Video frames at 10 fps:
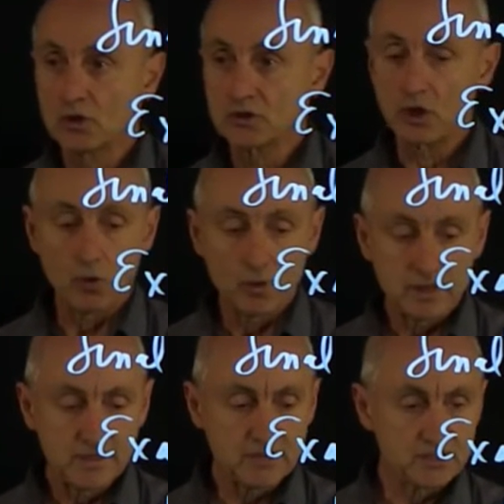So
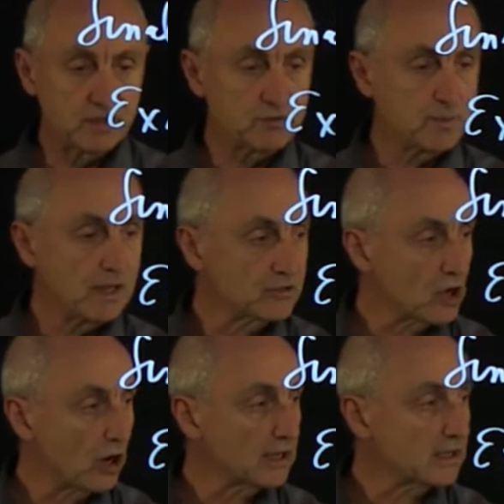this gives me a
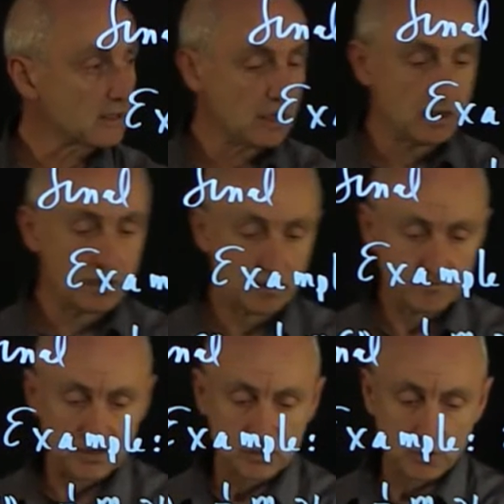target,
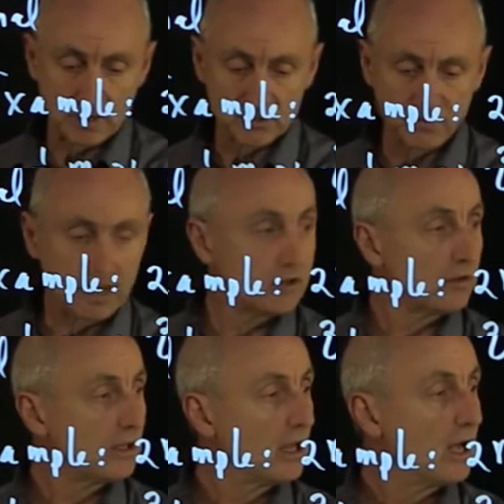v2x
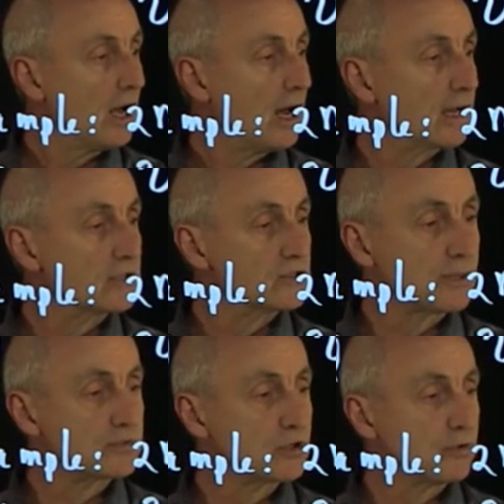final. I can
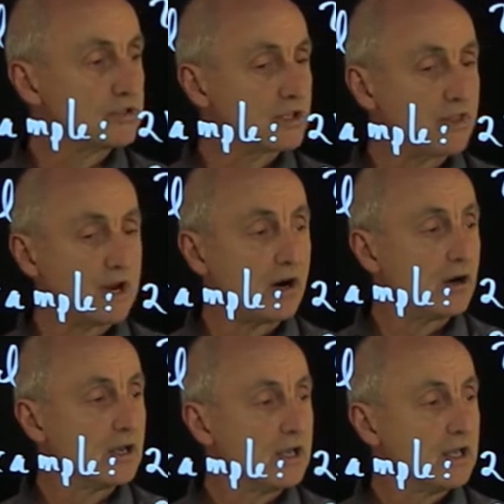substitute into
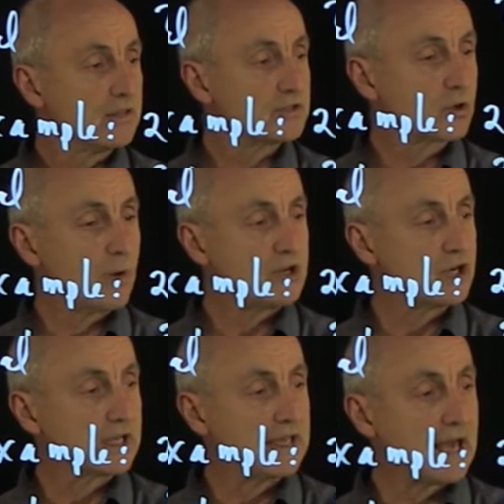there. This
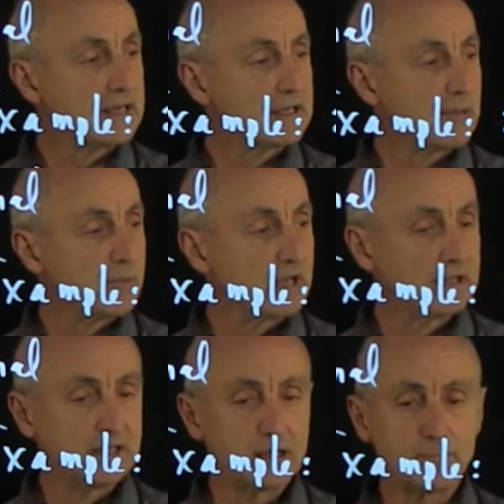equation again can be
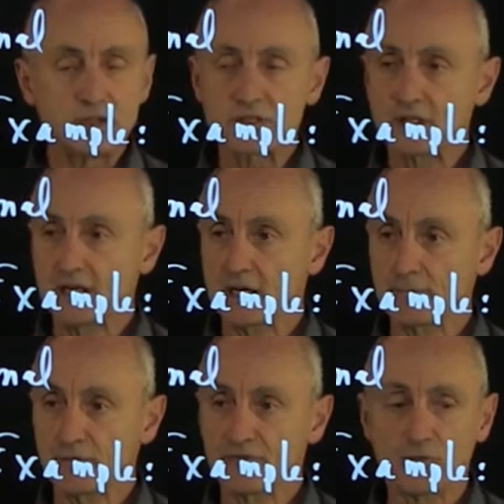cleaned up. Let's clean it
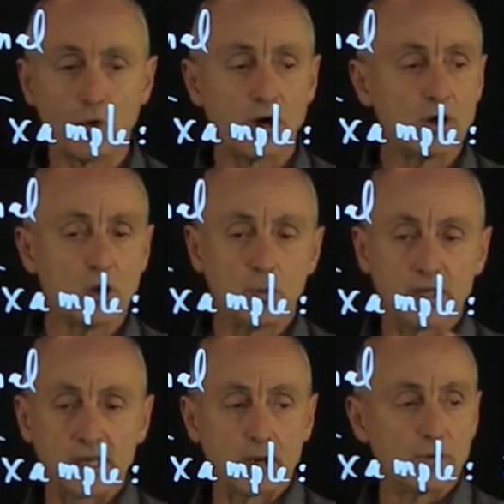up before
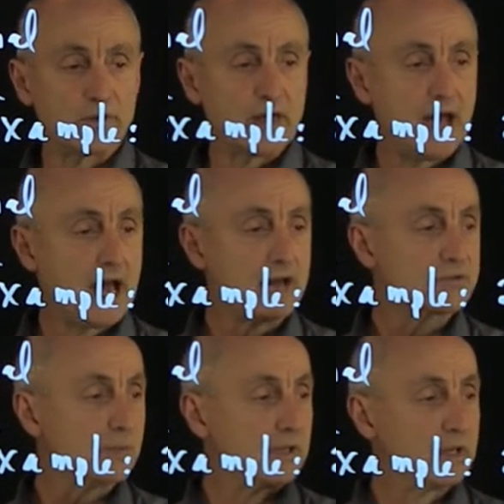we can get rid of the
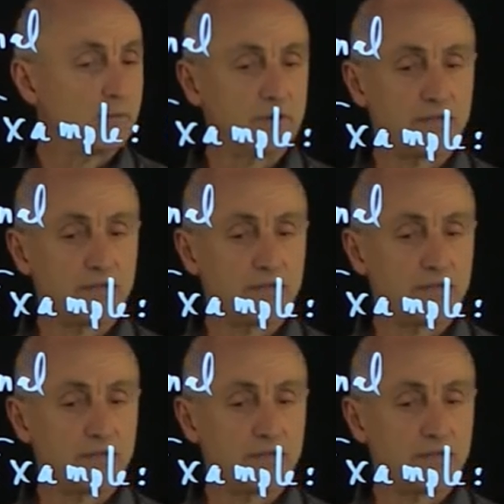halves, we can get